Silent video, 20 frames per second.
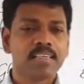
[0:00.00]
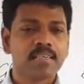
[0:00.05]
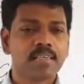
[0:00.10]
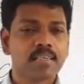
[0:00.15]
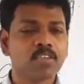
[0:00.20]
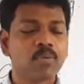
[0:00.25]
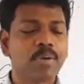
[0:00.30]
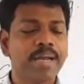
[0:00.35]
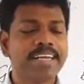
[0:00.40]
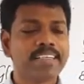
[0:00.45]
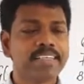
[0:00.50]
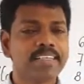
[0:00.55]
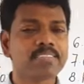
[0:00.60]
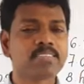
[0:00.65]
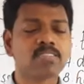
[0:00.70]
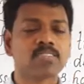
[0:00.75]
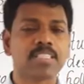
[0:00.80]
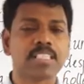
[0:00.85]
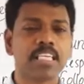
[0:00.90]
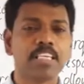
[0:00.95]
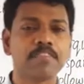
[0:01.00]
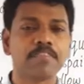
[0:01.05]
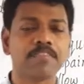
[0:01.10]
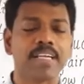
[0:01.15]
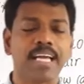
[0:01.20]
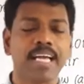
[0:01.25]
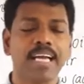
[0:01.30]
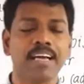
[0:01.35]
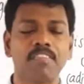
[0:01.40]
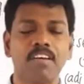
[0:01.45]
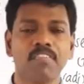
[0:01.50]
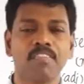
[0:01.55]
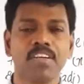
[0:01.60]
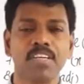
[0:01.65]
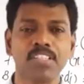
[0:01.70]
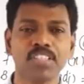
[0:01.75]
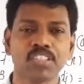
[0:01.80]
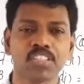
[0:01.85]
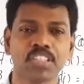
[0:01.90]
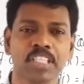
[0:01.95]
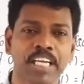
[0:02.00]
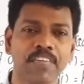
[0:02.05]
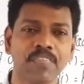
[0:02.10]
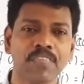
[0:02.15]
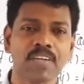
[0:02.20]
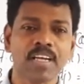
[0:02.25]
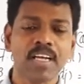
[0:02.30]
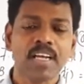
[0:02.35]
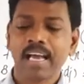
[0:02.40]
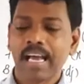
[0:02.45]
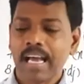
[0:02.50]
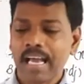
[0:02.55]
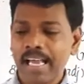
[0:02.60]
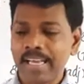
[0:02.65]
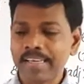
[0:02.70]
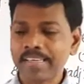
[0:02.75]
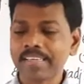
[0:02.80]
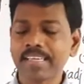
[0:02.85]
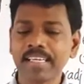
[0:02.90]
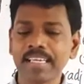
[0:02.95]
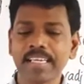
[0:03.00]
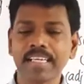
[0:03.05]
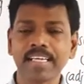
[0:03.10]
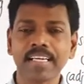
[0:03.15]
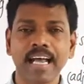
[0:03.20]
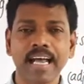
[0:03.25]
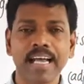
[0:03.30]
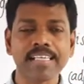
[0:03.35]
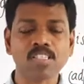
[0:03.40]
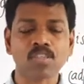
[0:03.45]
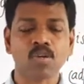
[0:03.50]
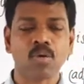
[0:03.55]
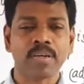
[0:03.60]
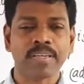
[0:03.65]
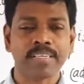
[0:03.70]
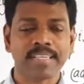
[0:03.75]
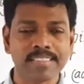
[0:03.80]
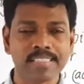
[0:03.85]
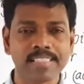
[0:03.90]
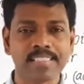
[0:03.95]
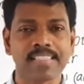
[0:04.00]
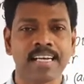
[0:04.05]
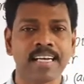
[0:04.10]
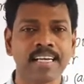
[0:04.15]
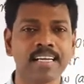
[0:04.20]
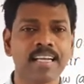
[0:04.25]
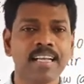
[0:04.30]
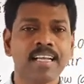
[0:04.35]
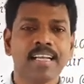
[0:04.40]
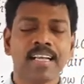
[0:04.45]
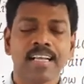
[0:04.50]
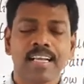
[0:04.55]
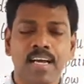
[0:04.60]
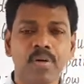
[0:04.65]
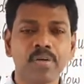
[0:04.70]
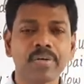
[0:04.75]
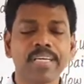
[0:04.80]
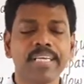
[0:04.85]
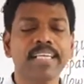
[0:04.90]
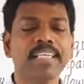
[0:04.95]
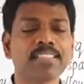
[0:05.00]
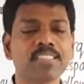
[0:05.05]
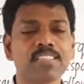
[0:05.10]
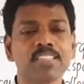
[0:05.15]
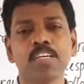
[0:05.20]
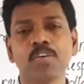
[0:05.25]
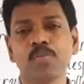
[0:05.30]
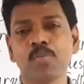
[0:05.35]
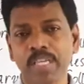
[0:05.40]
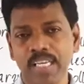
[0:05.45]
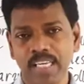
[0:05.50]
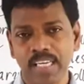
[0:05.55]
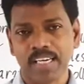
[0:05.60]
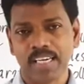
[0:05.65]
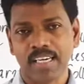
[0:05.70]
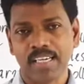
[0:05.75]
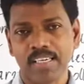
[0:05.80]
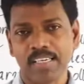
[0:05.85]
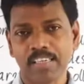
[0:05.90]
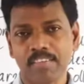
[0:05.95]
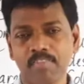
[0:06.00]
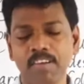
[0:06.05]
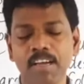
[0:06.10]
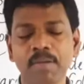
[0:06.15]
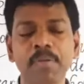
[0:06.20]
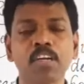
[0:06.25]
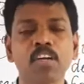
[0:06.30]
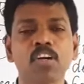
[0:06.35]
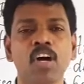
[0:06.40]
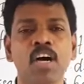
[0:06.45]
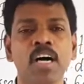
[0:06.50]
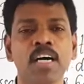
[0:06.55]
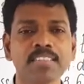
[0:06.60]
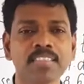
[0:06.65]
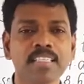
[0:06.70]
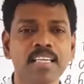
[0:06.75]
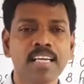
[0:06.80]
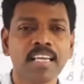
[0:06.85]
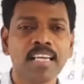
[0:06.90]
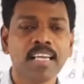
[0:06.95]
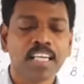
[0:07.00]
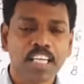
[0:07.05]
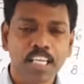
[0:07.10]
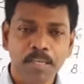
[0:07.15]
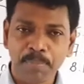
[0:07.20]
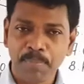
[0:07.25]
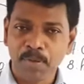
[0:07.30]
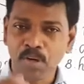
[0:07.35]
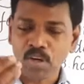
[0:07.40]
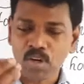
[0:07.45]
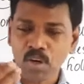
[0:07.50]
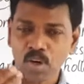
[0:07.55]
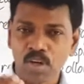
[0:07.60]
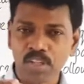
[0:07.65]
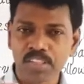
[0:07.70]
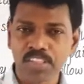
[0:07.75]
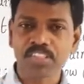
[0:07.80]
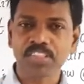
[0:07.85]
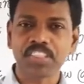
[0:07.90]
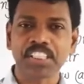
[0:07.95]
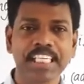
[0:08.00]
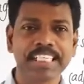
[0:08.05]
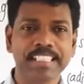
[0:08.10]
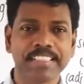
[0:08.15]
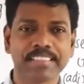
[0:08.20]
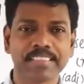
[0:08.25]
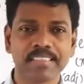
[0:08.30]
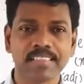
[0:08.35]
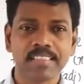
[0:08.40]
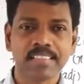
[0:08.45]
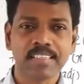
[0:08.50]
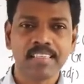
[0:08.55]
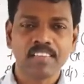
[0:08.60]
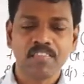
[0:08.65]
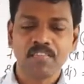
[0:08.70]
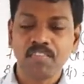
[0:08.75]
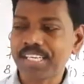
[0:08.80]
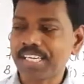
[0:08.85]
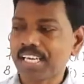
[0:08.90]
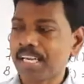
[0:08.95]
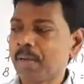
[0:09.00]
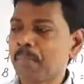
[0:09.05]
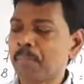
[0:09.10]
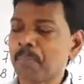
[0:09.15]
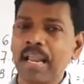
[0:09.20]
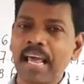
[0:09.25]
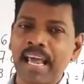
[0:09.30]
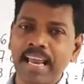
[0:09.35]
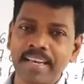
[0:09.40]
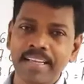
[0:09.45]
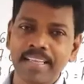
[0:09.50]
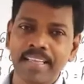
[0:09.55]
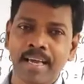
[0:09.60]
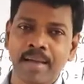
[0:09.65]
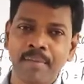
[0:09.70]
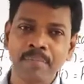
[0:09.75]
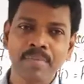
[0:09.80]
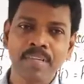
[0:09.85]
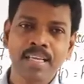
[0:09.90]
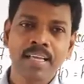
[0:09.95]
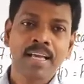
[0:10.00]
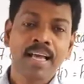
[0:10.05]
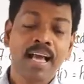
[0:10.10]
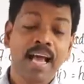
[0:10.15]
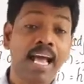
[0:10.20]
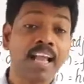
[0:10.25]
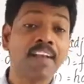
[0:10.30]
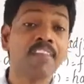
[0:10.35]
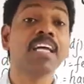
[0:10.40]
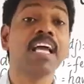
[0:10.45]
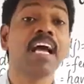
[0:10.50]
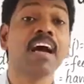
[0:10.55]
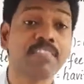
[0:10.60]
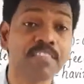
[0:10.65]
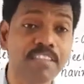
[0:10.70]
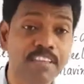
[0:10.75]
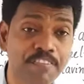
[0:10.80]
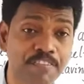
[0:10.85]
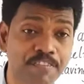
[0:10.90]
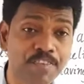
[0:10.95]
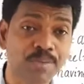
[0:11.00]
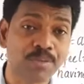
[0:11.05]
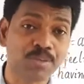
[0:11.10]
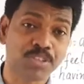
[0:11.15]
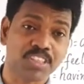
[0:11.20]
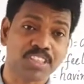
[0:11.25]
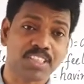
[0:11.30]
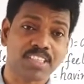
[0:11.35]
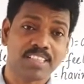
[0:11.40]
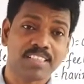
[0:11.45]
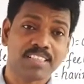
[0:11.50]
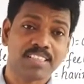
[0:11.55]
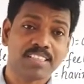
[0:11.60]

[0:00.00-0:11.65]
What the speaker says: greatest gift I have ever received, and he has contested. Now he is the winner. Why? Because he brought all the seeds. We can plant them and we have the future.